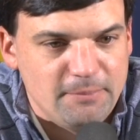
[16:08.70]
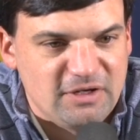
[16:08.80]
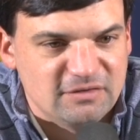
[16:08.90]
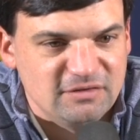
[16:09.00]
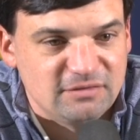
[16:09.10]

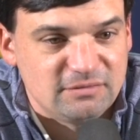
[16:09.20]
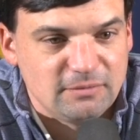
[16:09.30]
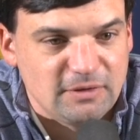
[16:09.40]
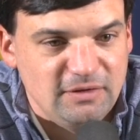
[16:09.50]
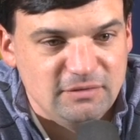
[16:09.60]
because he's
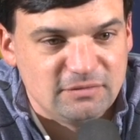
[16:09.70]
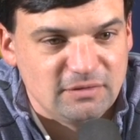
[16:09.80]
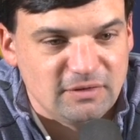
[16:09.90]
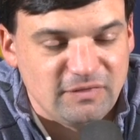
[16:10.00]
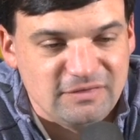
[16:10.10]

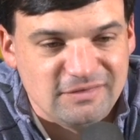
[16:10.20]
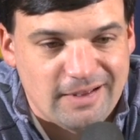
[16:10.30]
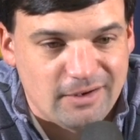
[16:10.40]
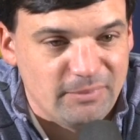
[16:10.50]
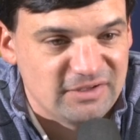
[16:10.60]
if he's
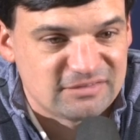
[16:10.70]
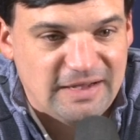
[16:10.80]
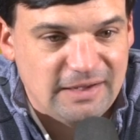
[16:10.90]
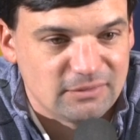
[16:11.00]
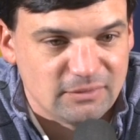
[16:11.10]
not our best
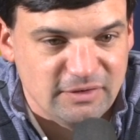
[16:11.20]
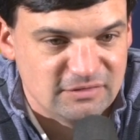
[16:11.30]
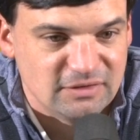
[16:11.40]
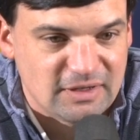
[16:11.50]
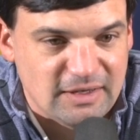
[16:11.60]
tackler,
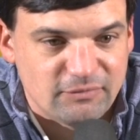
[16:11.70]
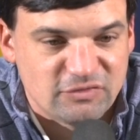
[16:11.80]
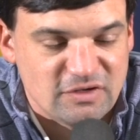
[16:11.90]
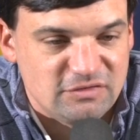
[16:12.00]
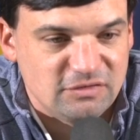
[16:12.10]
he's in the
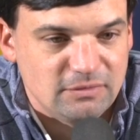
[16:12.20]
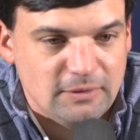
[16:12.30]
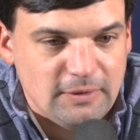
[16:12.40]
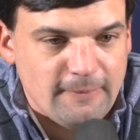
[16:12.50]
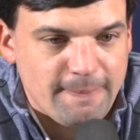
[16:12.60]
conversation.
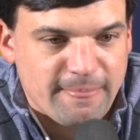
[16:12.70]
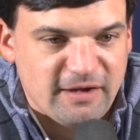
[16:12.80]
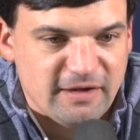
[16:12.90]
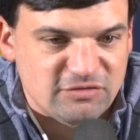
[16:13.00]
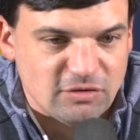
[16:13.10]

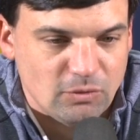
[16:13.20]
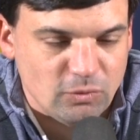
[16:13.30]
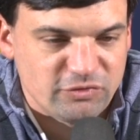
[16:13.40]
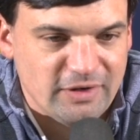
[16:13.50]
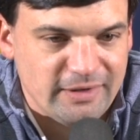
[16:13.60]
And so
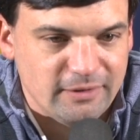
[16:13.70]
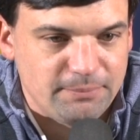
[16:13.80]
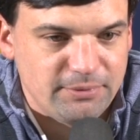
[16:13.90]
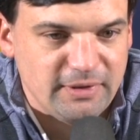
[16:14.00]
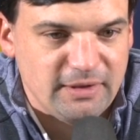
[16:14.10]
we're trying to
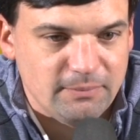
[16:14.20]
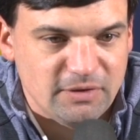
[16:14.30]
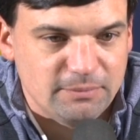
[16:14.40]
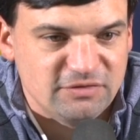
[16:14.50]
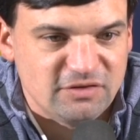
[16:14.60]
put him
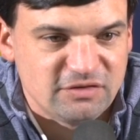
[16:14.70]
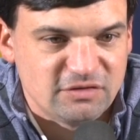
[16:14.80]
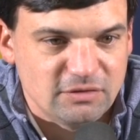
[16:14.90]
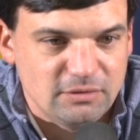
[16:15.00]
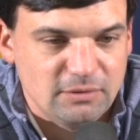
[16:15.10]
in a
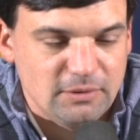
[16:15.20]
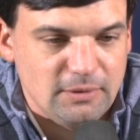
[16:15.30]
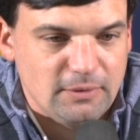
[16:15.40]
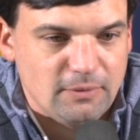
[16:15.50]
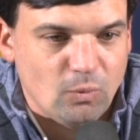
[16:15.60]
position
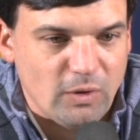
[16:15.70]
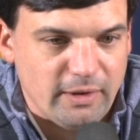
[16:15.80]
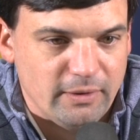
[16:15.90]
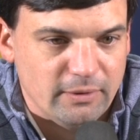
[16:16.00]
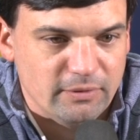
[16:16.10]

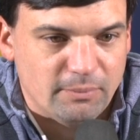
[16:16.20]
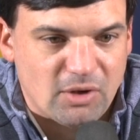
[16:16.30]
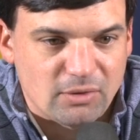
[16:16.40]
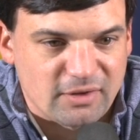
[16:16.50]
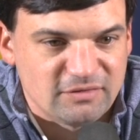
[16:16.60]
where the
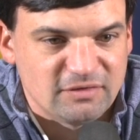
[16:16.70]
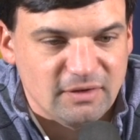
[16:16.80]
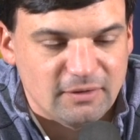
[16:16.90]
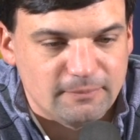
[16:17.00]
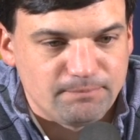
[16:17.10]
ball gets to
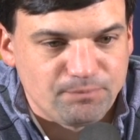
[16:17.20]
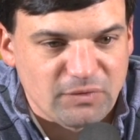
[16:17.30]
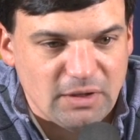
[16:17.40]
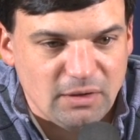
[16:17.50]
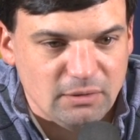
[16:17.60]
him.
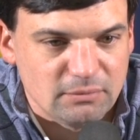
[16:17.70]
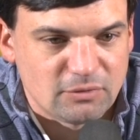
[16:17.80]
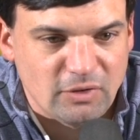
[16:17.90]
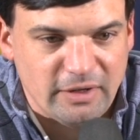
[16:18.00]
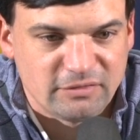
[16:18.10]
And
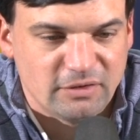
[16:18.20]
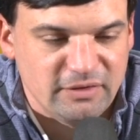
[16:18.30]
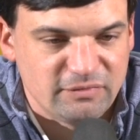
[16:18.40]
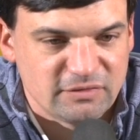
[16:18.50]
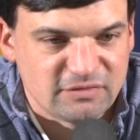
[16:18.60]
credit to our
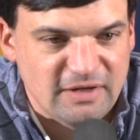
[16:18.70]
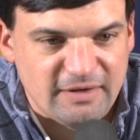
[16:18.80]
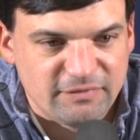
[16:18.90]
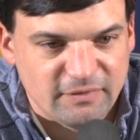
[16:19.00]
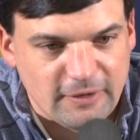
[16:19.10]
defense
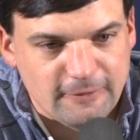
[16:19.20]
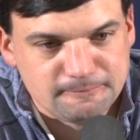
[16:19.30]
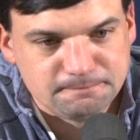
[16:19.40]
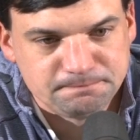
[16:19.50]
staff for that.